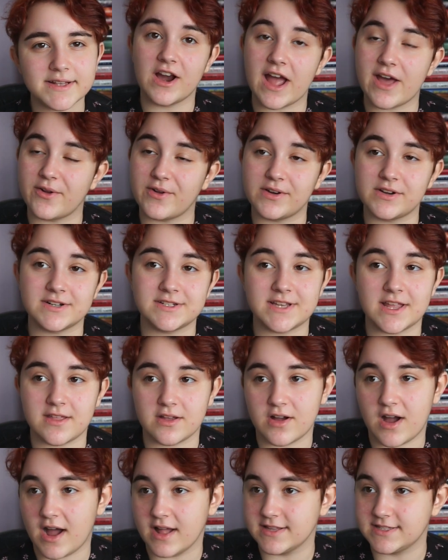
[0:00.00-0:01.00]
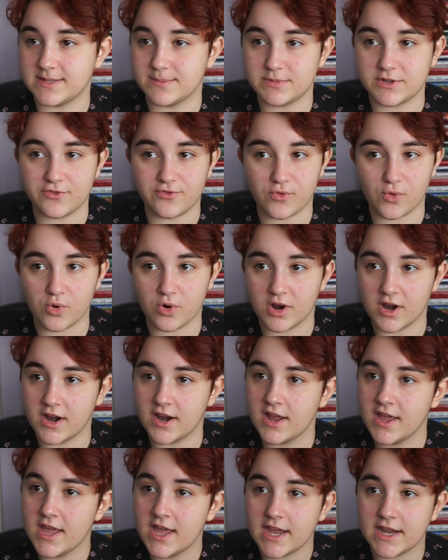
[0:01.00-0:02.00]
I don't understand the concept of
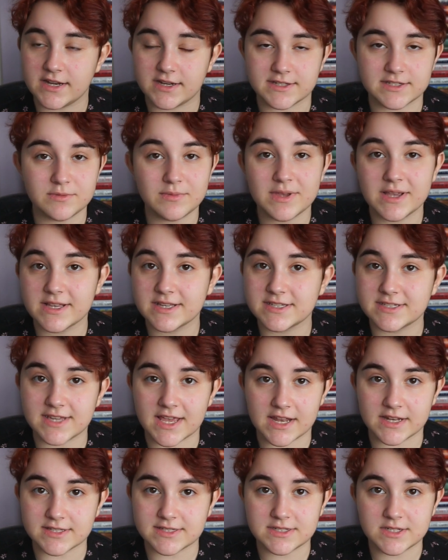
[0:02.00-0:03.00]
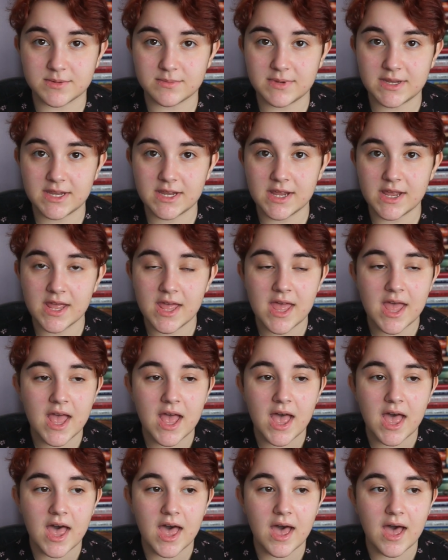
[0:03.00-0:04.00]
war. It doesn't make sense to me.
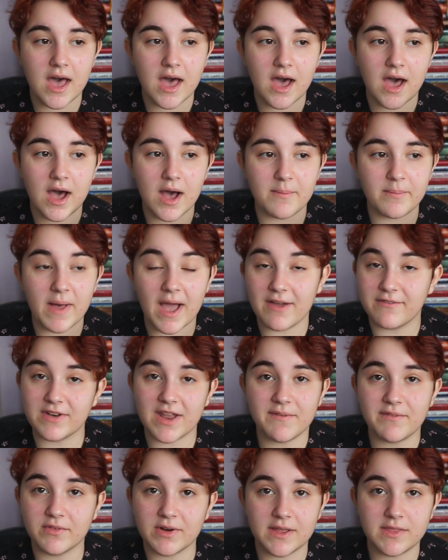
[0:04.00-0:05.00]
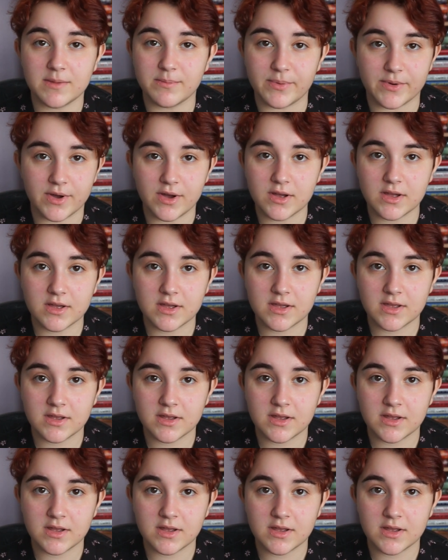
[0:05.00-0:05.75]
I've never read the book.